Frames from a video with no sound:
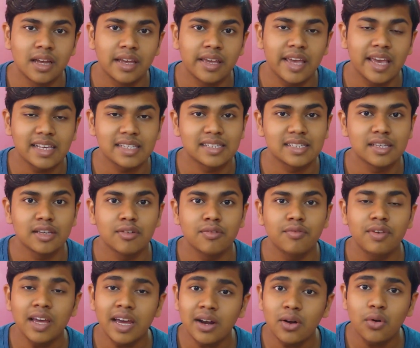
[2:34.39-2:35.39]
Yes,
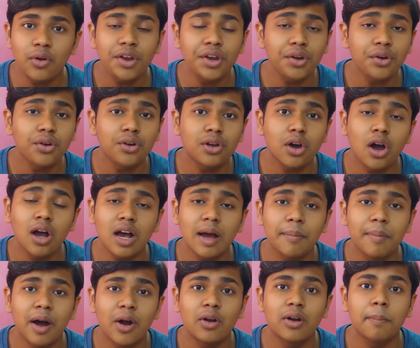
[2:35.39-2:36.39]
we are going to talk
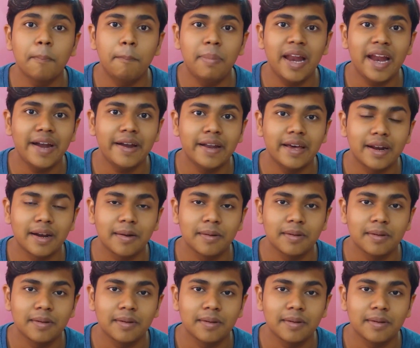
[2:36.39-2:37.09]
about Blender.